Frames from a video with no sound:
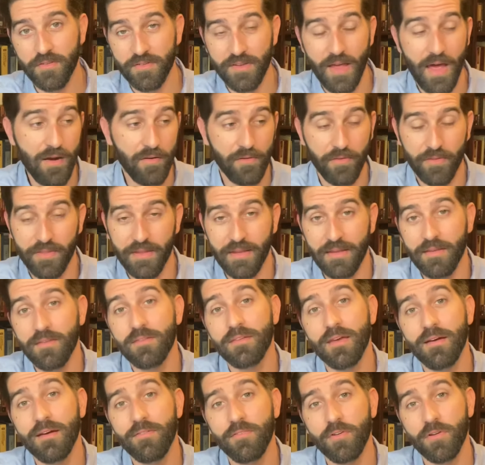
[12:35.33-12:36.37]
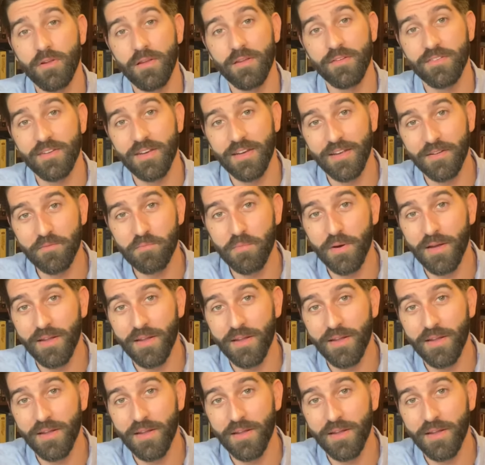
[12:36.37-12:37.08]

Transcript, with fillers: I don't think he's ever listening, but